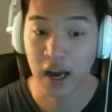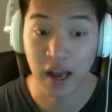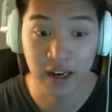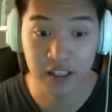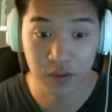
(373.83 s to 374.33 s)

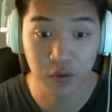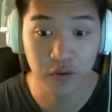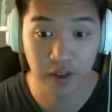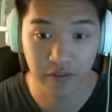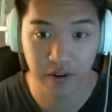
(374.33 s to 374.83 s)
I like to
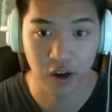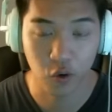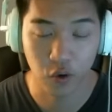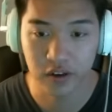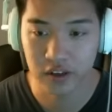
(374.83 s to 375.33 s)
move like very
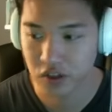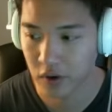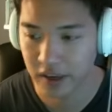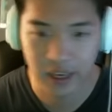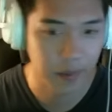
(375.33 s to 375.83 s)
quickly so
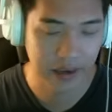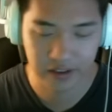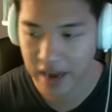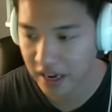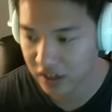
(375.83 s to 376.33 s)
I can get back
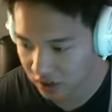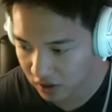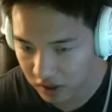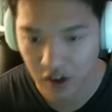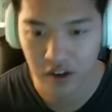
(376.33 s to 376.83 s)
to the action,
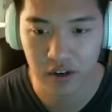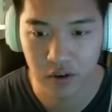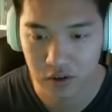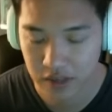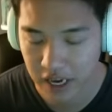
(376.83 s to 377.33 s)
click on
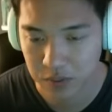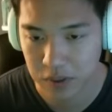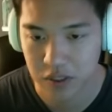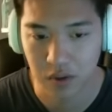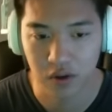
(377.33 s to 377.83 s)
heroes, cast
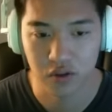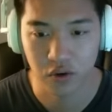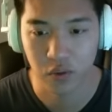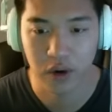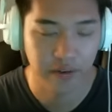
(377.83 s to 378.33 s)
my spells
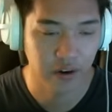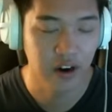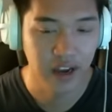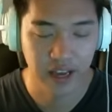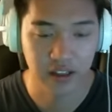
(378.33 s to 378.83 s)
or whatever,
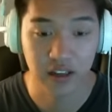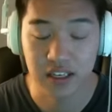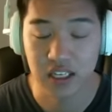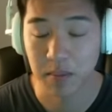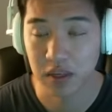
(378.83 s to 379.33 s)
and the
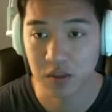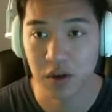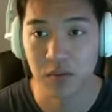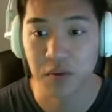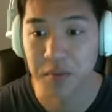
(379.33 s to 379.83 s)
less time I
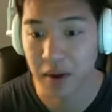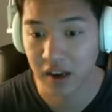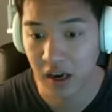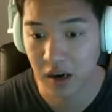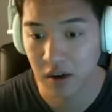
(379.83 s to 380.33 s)
spend moving my
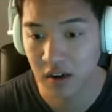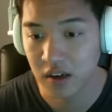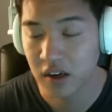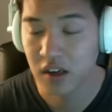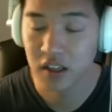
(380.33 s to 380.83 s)
camera,
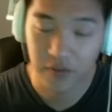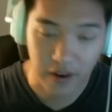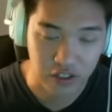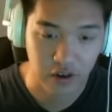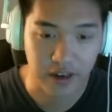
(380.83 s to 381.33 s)
the
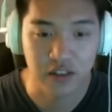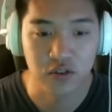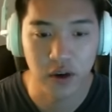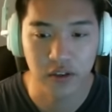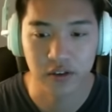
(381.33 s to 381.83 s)
faster I can
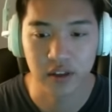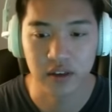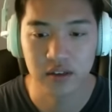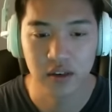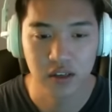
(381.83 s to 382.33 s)
do other
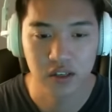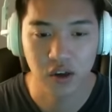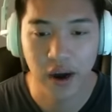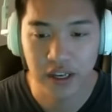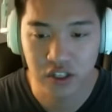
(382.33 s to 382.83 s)
things.
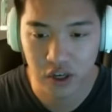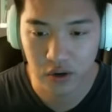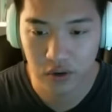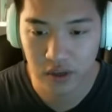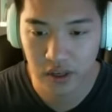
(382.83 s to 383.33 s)
So I
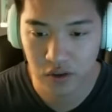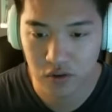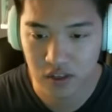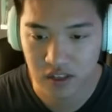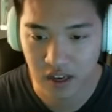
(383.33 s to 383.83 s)
generally
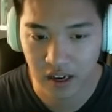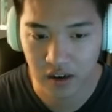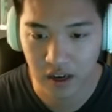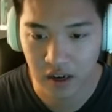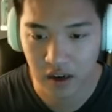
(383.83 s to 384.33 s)
use this
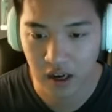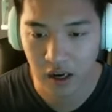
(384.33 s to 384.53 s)
guideline,